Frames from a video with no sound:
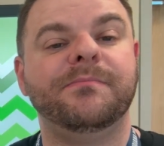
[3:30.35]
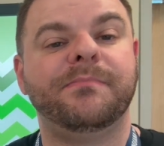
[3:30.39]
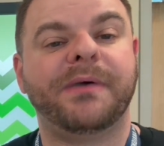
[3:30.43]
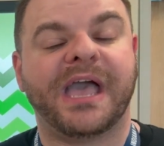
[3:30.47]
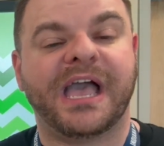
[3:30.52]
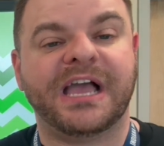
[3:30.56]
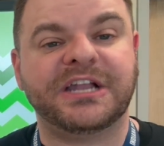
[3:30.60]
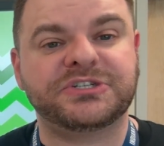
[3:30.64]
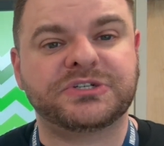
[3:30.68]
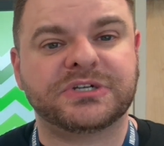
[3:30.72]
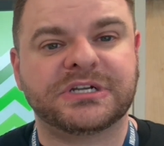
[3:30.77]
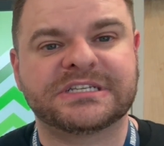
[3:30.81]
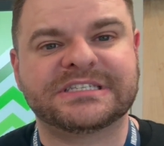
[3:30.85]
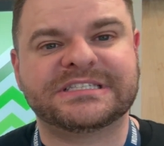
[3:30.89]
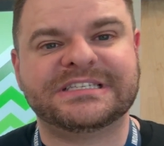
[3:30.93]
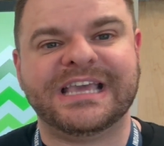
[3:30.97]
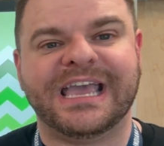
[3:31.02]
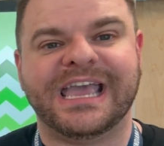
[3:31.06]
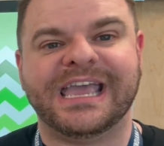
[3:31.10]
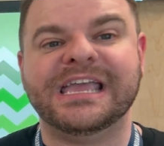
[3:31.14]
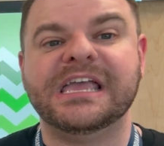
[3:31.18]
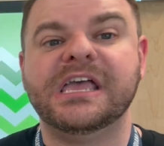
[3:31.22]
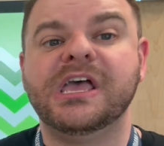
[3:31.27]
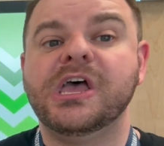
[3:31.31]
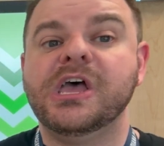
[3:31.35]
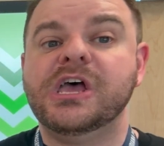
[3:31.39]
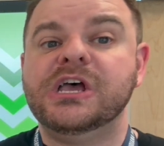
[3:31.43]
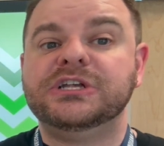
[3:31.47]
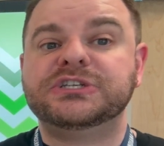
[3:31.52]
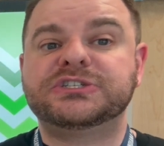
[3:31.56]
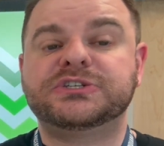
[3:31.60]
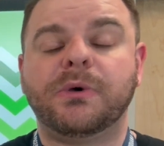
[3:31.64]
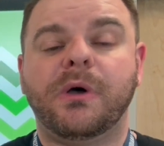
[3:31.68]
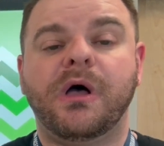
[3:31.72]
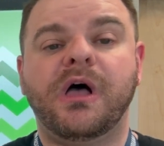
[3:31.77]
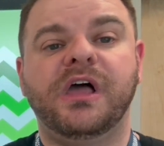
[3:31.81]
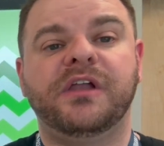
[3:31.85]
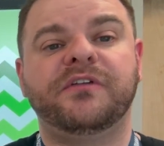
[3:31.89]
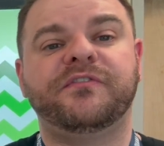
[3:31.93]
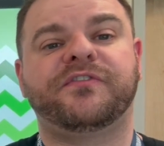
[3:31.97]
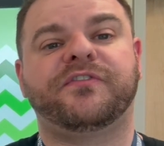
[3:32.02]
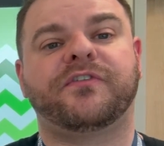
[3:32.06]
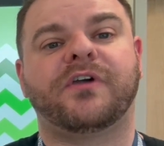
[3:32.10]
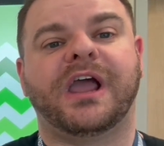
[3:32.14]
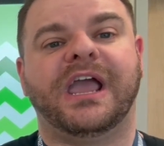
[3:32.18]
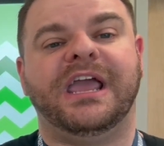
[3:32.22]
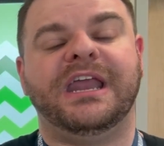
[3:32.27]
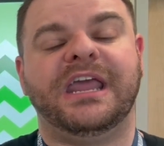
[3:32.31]
Patrick's Day. So on
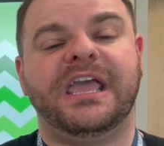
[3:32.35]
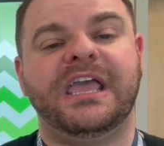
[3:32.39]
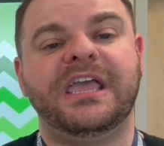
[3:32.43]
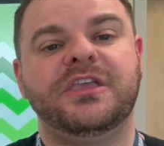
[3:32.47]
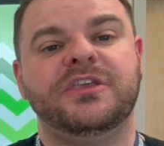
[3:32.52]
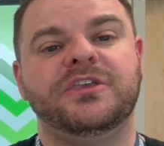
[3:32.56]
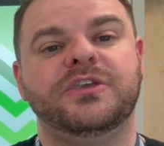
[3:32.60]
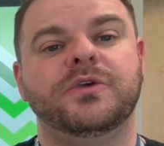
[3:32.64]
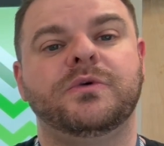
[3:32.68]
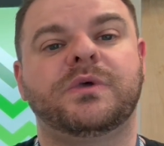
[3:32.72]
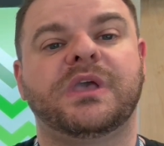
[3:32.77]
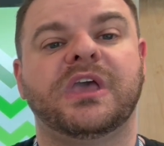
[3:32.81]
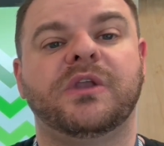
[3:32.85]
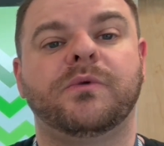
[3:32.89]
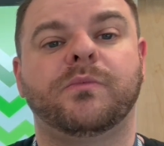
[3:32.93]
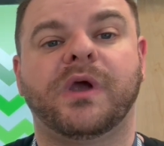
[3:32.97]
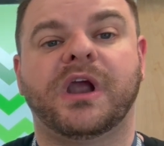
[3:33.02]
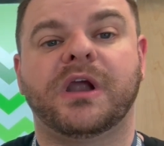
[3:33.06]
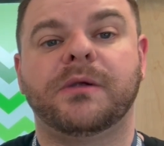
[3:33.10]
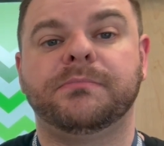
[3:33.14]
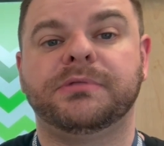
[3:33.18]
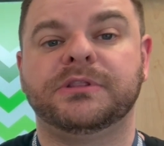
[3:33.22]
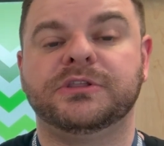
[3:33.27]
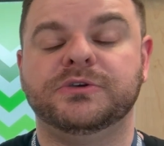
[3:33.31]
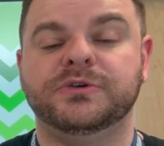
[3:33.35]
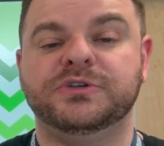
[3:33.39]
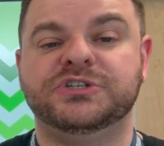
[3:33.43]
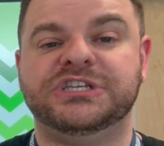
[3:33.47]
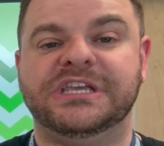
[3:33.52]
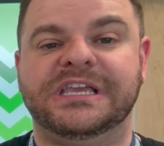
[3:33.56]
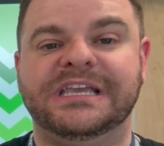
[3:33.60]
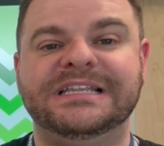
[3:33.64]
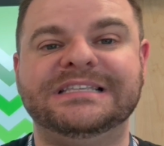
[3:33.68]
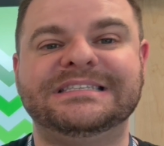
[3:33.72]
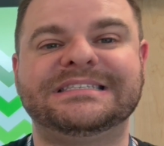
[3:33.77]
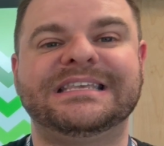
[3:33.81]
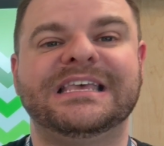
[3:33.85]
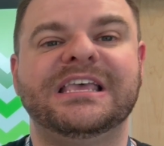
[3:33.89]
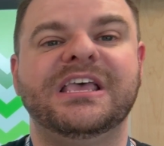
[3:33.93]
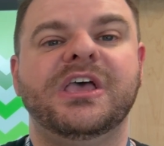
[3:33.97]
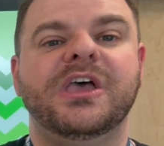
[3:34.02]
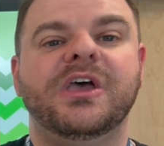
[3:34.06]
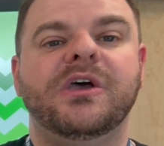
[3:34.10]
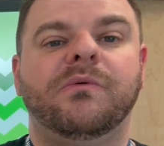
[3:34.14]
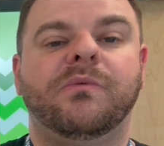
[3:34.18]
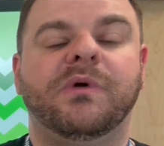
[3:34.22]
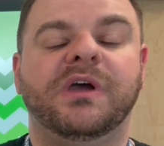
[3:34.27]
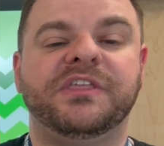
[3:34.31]
Friday, you can wear blue jeans
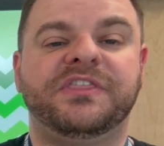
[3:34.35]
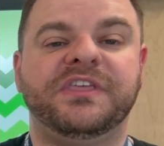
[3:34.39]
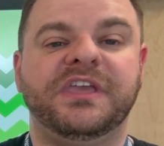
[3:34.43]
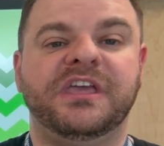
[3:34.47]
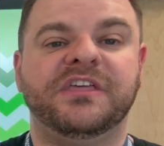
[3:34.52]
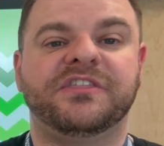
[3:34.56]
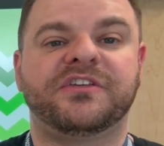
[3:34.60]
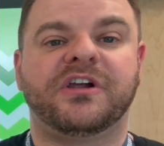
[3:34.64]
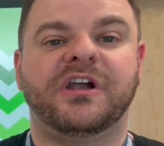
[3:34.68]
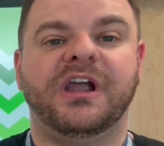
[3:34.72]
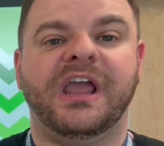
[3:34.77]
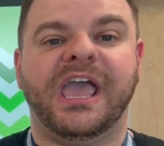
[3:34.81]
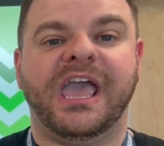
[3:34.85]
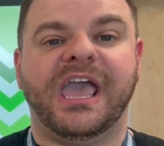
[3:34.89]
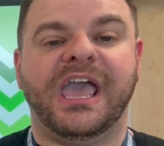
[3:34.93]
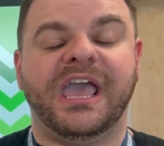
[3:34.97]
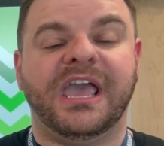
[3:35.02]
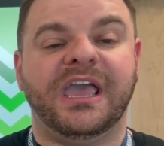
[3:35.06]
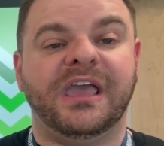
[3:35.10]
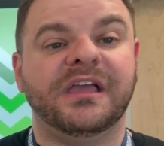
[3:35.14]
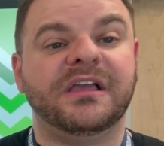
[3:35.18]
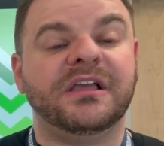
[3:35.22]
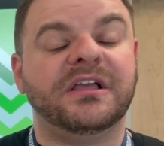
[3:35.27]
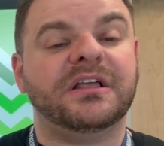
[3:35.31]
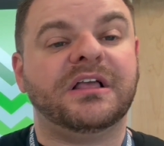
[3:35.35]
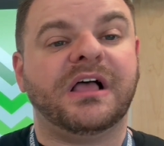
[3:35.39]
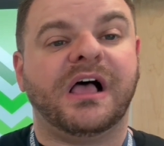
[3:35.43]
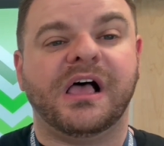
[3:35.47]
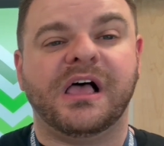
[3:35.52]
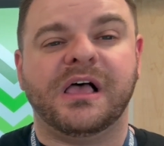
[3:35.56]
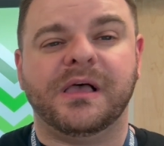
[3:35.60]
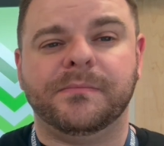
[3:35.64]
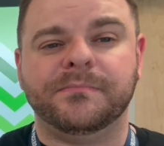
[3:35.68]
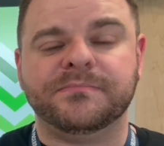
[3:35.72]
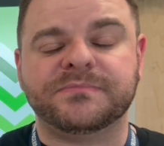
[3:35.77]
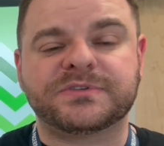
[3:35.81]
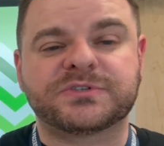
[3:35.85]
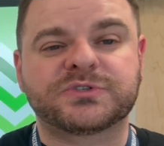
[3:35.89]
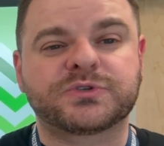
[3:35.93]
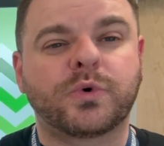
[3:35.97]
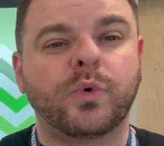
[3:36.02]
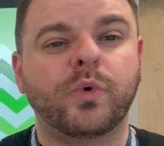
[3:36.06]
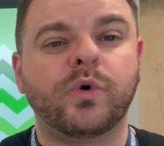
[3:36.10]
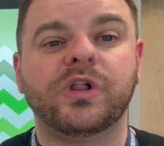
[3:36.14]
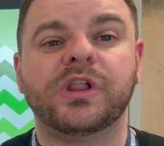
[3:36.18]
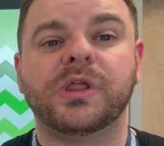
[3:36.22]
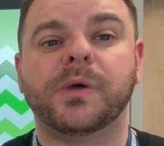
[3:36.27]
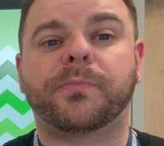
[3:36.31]
with either a
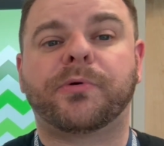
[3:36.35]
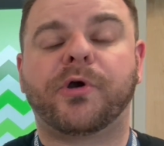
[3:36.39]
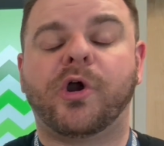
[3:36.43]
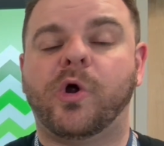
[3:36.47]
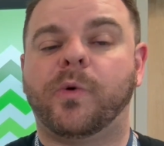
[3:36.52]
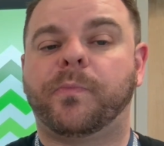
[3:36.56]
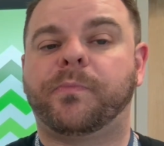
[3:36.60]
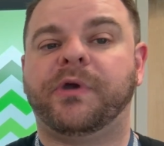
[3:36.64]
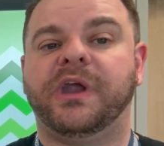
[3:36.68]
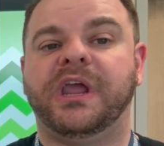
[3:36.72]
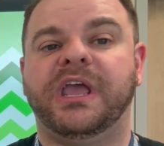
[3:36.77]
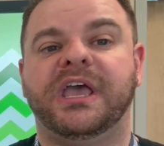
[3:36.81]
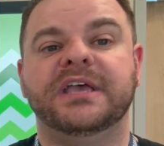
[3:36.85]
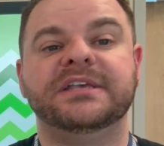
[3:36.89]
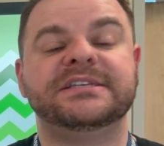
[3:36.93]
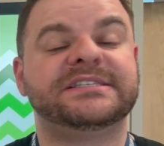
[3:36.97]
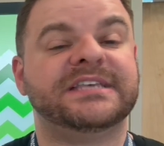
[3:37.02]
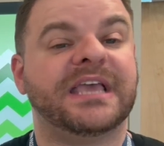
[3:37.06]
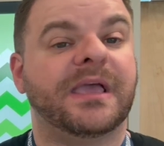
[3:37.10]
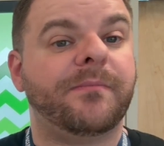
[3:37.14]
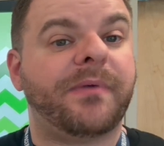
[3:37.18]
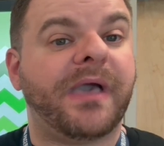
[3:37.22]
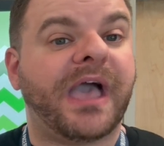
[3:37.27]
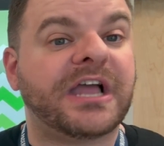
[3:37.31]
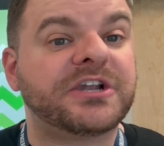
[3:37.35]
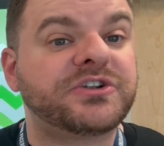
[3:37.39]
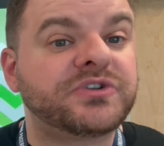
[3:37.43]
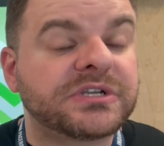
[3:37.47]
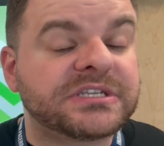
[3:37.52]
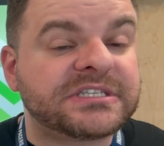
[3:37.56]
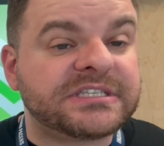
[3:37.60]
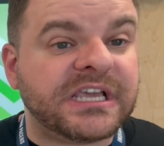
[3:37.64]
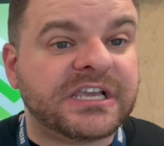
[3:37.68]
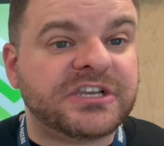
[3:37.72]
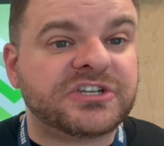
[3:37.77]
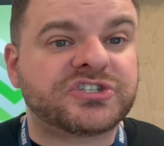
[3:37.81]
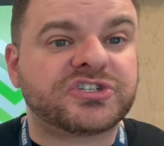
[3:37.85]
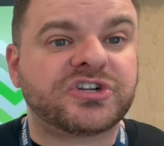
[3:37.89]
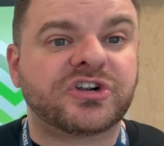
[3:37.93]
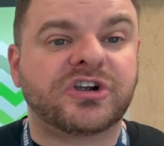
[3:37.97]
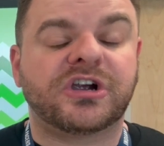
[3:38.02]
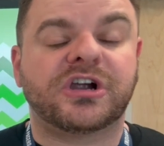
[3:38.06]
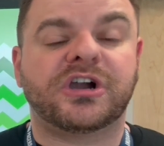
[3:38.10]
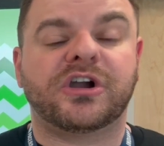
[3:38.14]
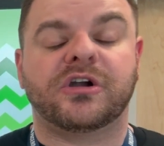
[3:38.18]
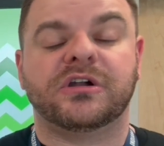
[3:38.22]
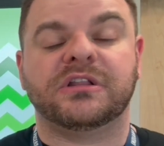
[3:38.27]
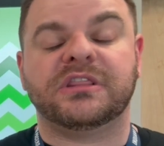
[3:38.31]
school-appropriate St. Patrick's Day
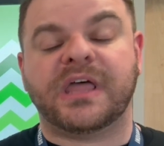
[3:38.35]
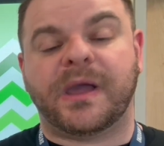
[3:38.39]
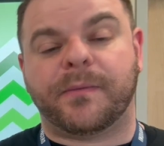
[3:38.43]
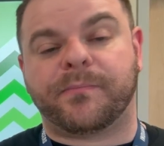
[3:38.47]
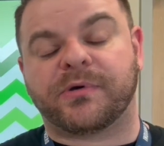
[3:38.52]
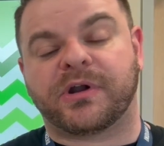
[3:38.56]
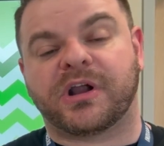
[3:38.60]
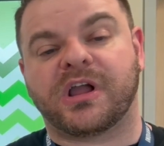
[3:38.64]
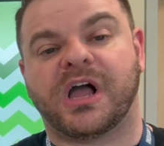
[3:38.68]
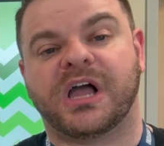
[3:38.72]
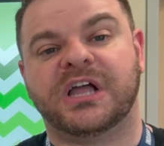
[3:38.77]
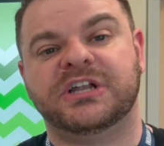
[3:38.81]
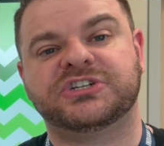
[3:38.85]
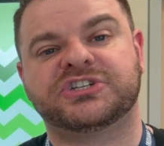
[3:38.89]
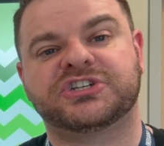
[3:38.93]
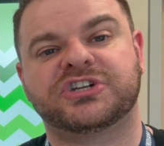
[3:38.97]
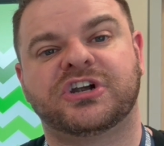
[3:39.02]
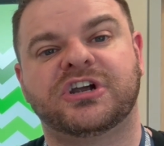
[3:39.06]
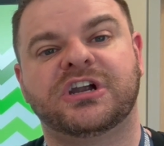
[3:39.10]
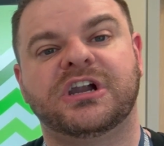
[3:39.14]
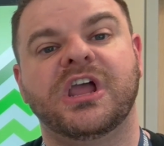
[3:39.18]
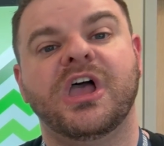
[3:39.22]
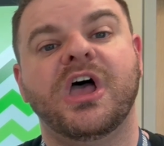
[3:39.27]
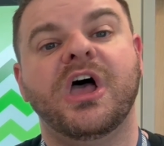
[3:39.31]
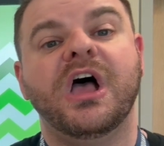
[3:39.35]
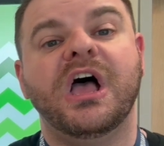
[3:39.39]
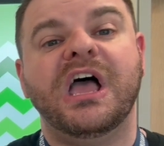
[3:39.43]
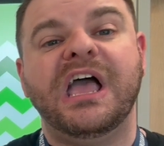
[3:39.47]
shirt or leprechaun shirt.